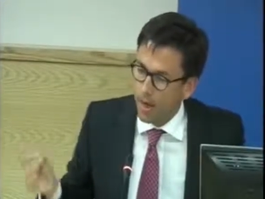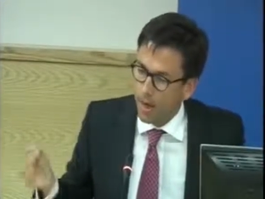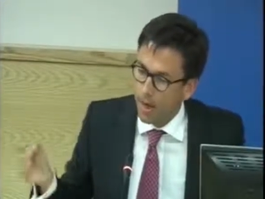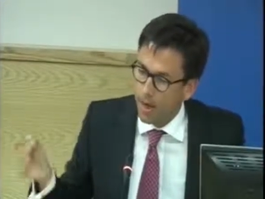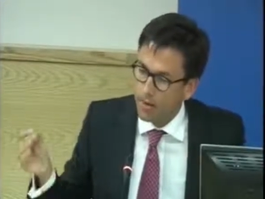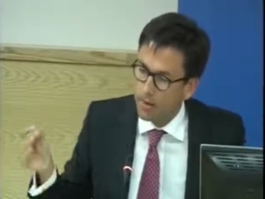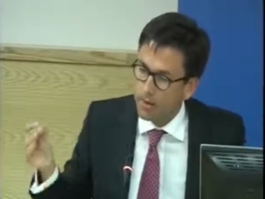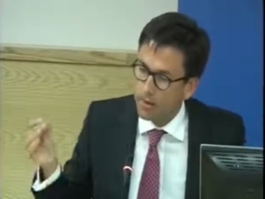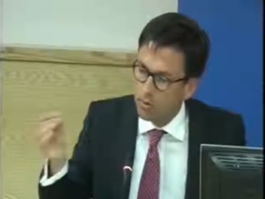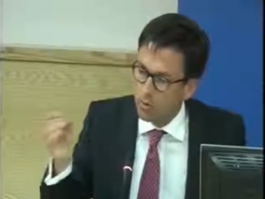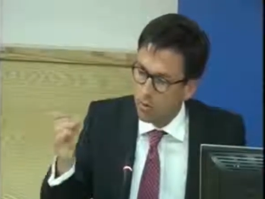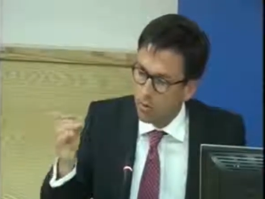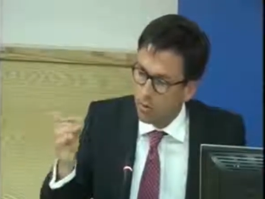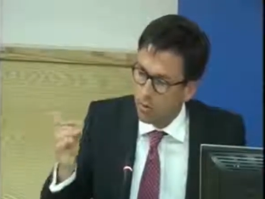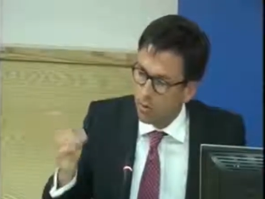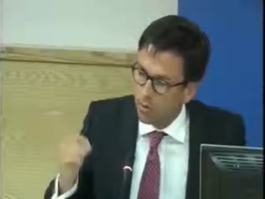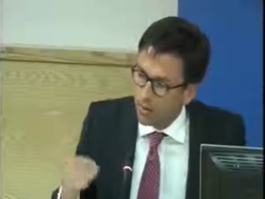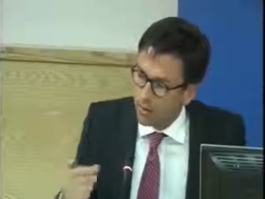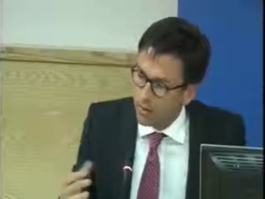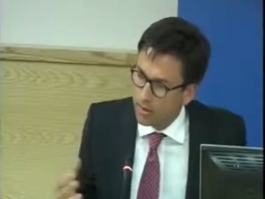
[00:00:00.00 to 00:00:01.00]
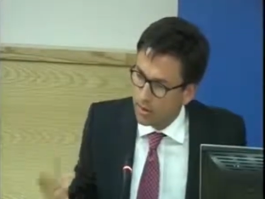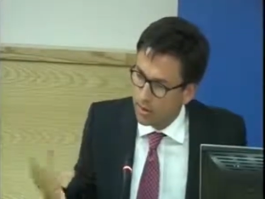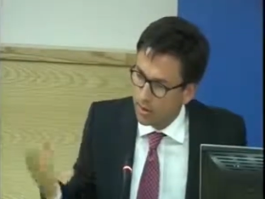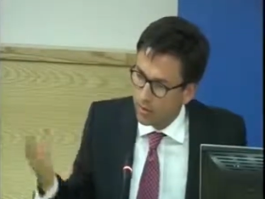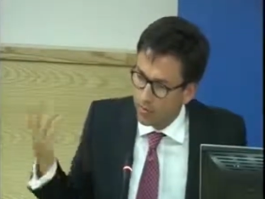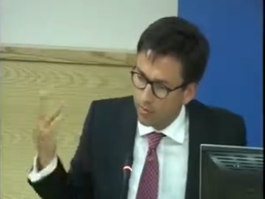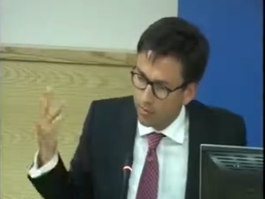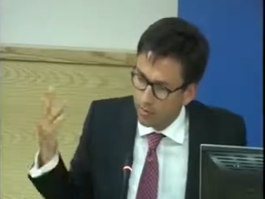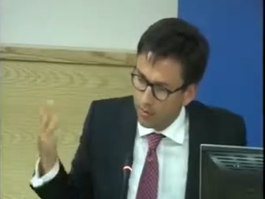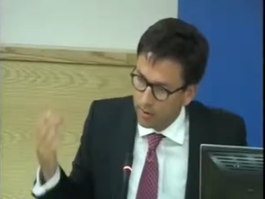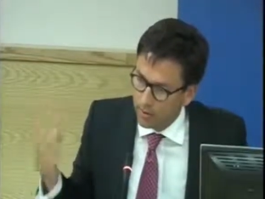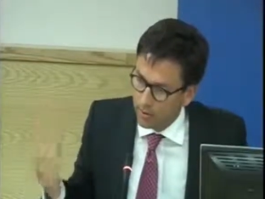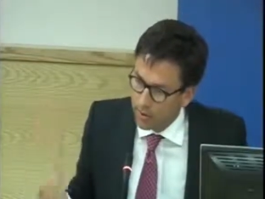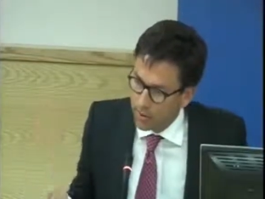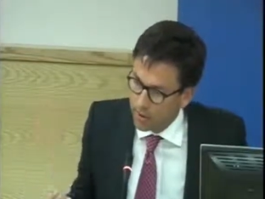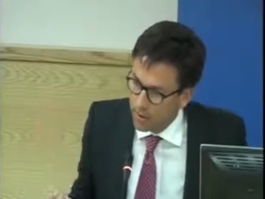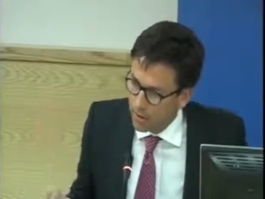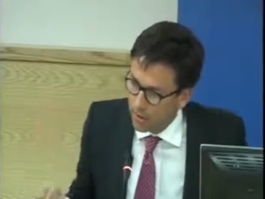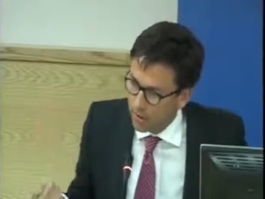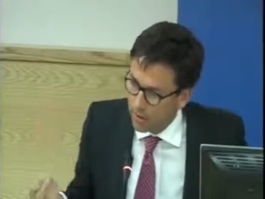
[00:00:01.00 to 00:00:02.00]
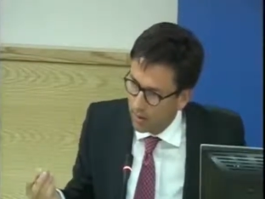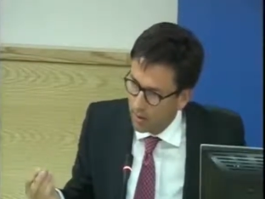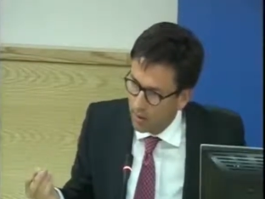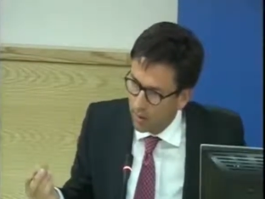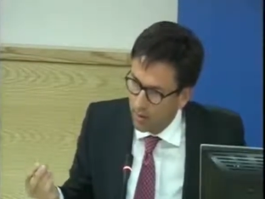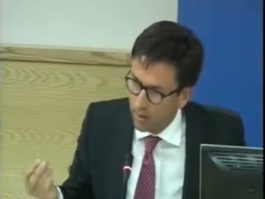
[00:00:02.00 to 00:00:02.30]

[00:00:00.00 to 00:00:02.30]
I saw as a financier